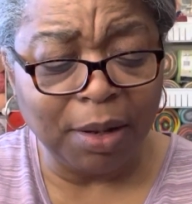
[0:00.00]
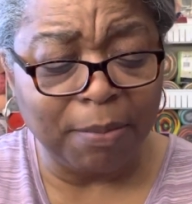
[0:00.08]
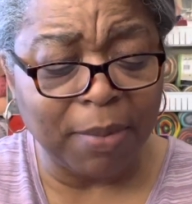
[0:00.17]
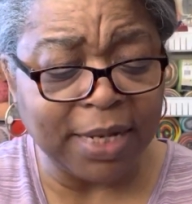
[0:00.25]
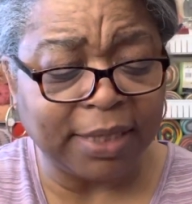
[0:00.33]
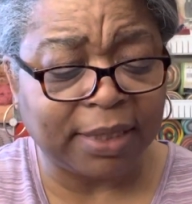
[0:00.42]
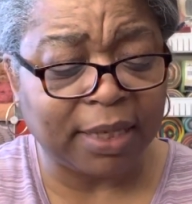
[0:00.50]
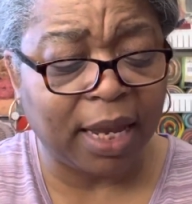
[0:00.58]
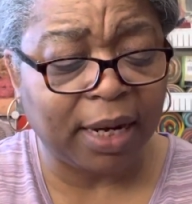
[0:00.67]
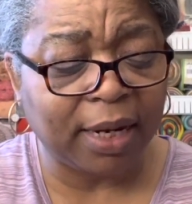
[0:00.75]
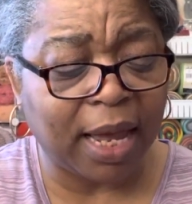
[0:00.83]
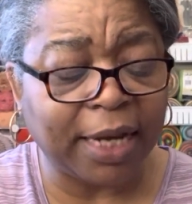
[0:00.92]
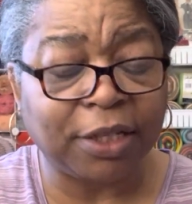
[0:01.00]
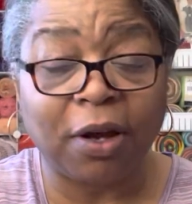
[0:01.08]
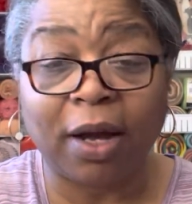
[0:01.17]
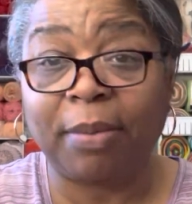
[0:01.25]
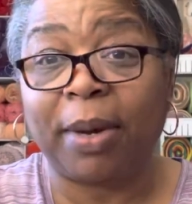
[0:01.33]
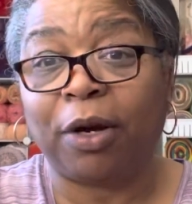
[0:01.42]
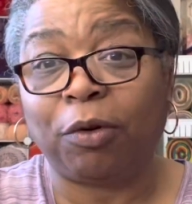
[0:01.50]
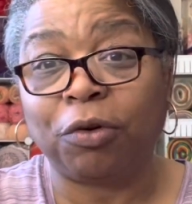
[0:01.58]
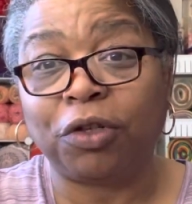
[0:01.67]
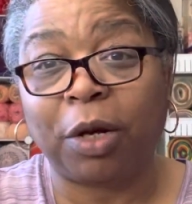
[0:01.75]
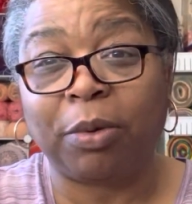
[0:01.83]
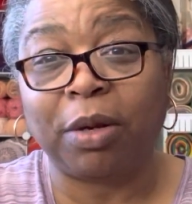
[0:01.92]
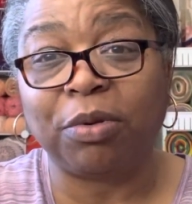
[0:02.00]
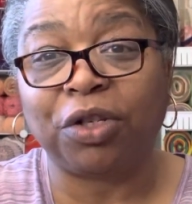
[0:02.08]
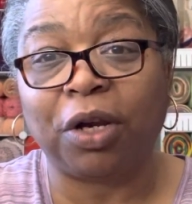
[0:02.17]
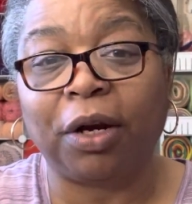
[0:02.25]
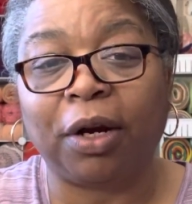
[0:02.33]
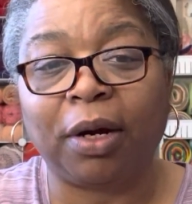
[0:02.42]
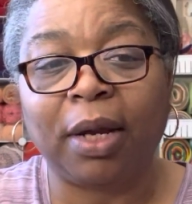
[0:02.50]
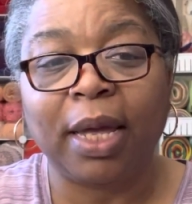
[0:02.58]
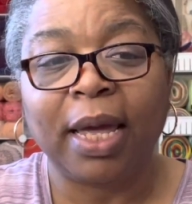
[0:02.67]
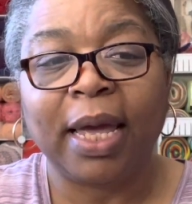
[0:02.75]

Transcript: My son, I taught him how to crochet when he was younger.